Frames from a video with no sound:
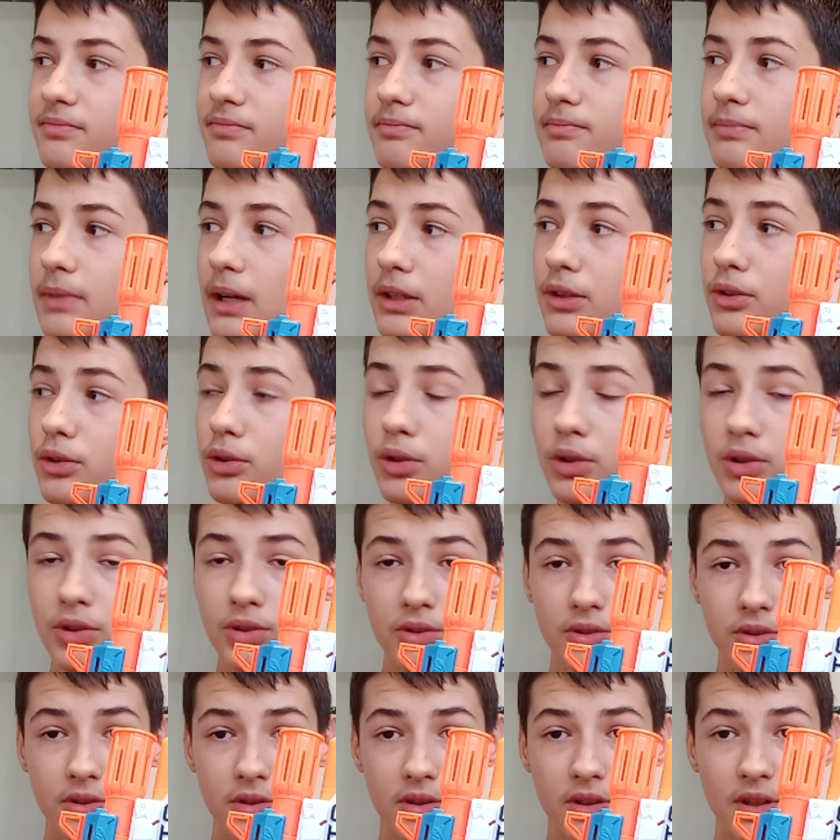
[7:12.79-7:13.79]
but
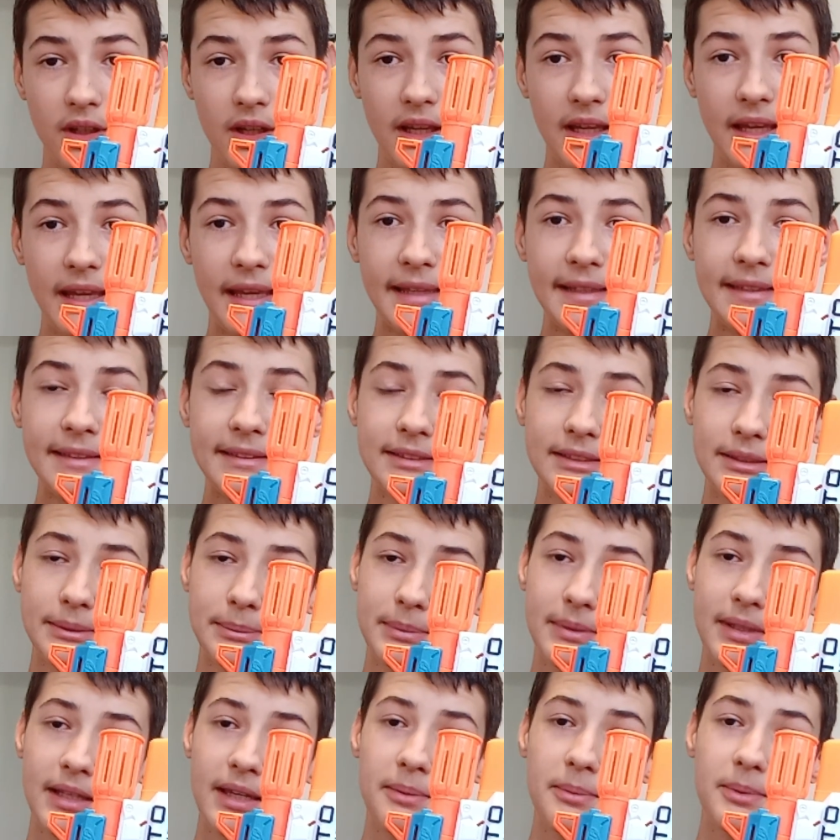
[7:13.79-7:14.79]
also
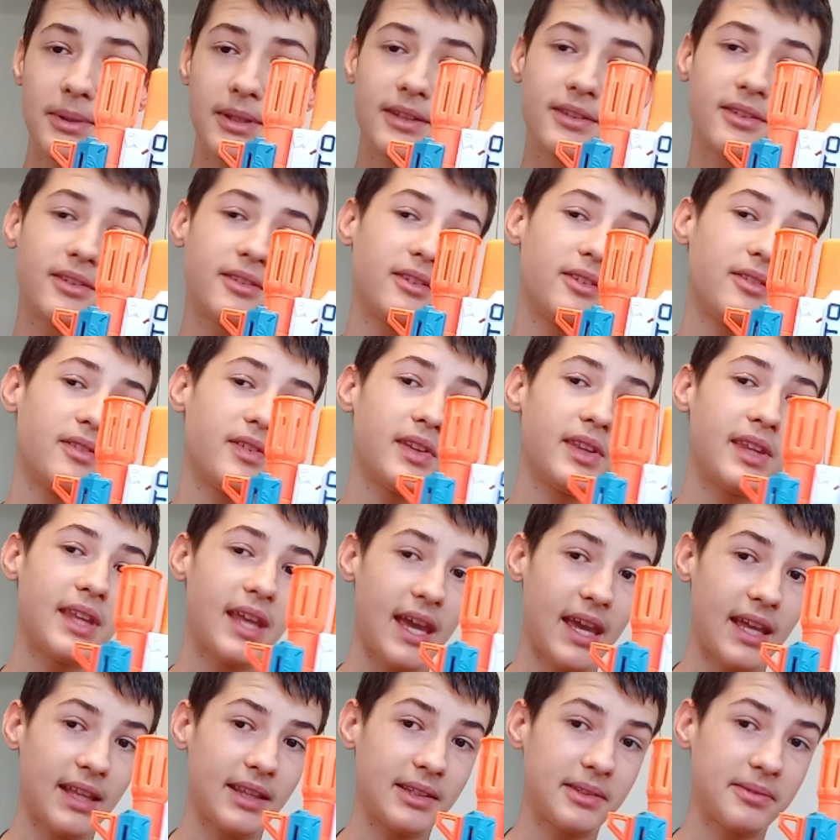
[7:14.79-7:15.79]
sometimes isn't even
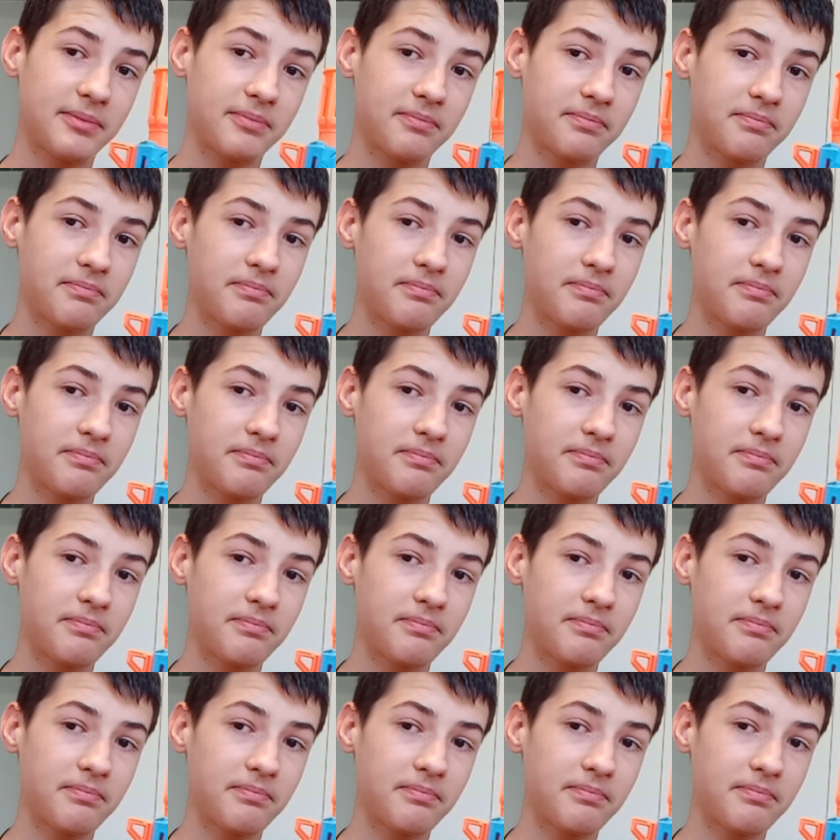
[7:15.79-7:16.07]
that.